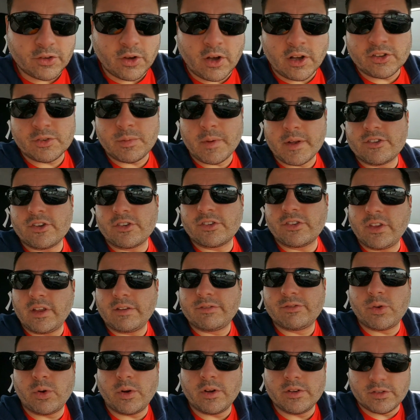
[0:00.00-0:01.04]
is awesome. I just
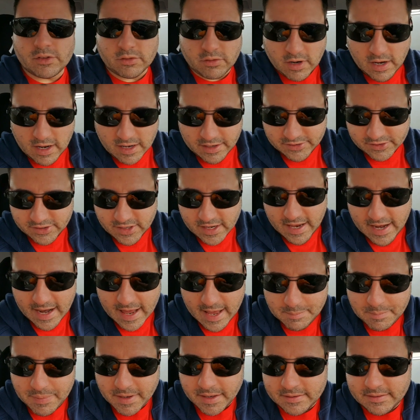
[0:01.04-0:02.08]
left Toys R Us
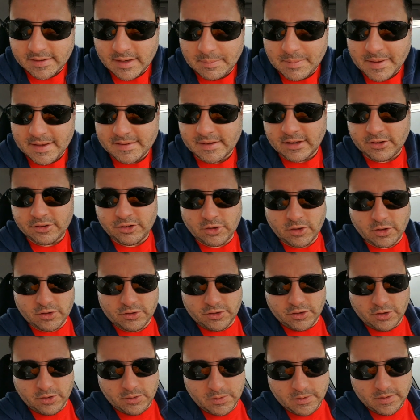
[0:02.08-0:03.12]
and I picked up, as I
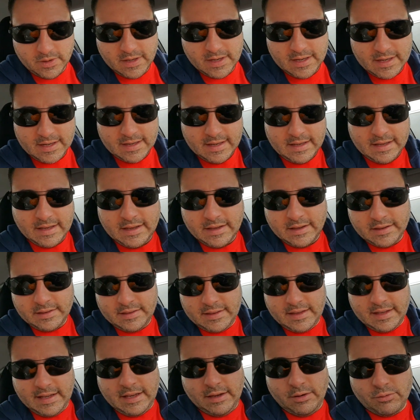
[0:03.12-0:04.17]
showed you,
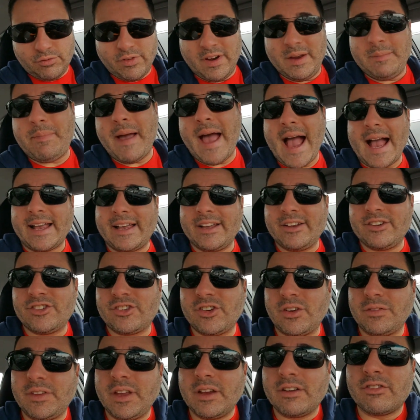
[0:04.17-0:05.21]
the
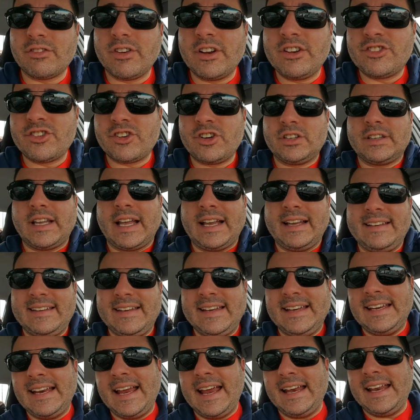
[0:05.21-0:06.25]
repackaged of the original
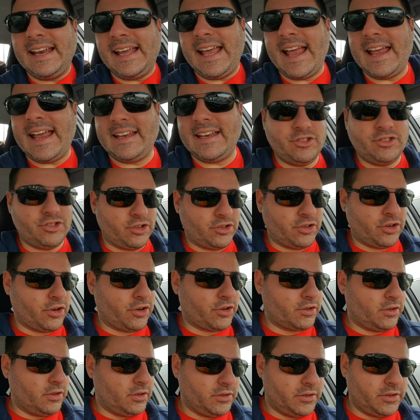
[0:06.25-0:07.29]
1988 Ninja
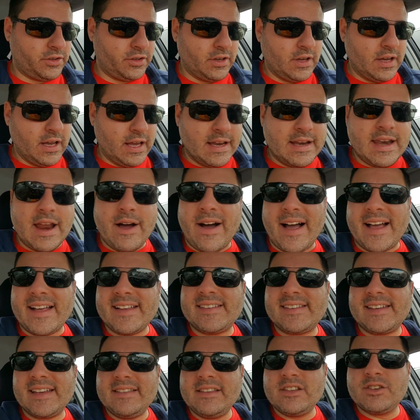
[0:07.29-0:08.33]
Turtles. Now, I
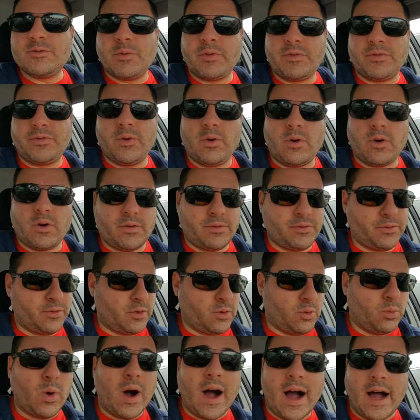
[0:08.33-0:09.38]
had seen these before
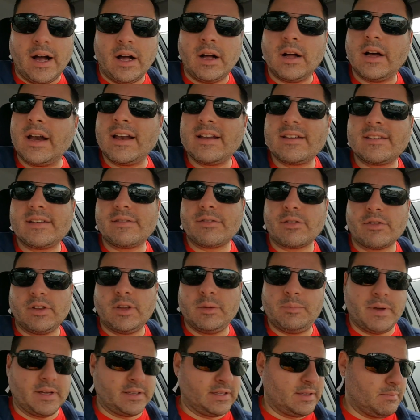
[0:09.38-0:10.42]
for a while and I just never
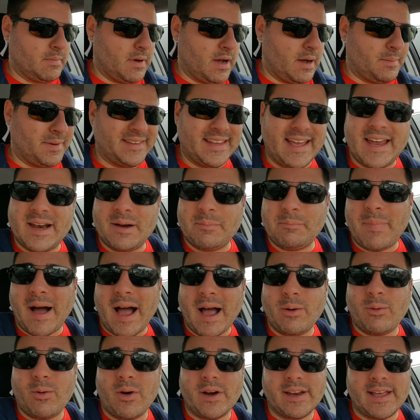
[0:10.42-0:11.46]
really picked them up, but they had a
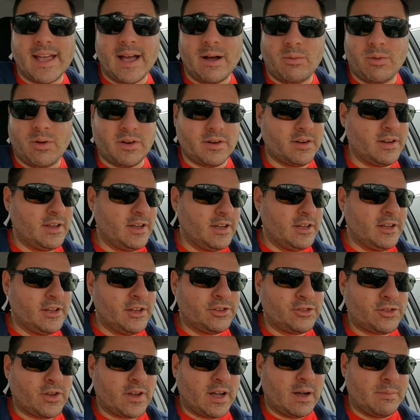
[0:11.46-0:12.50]
buy one, get one.
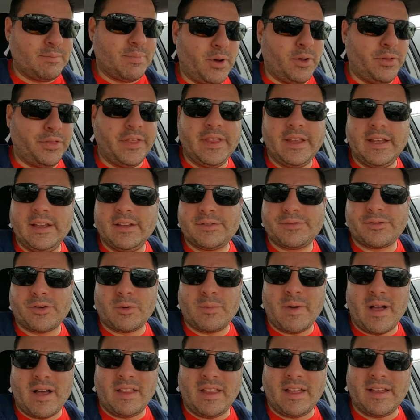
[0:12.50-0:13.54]
So I got both of these
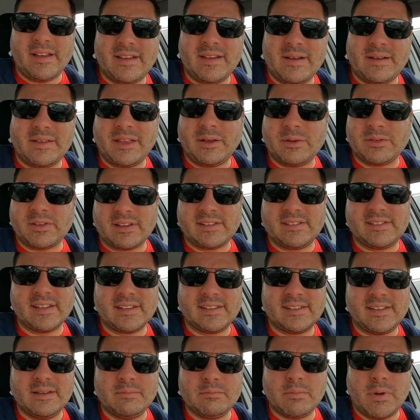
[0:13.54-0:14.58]
for about like, I think it was like
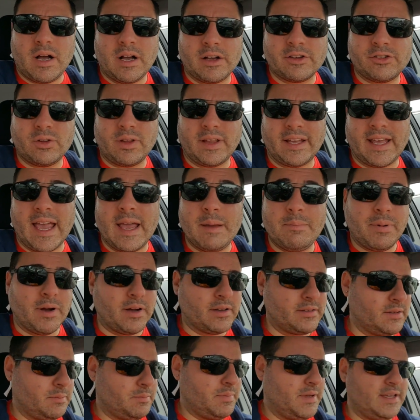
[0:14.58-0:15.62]
16 bucks, so like eight
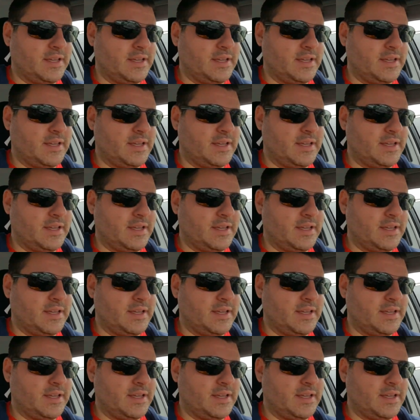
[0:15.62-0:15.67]
bucks a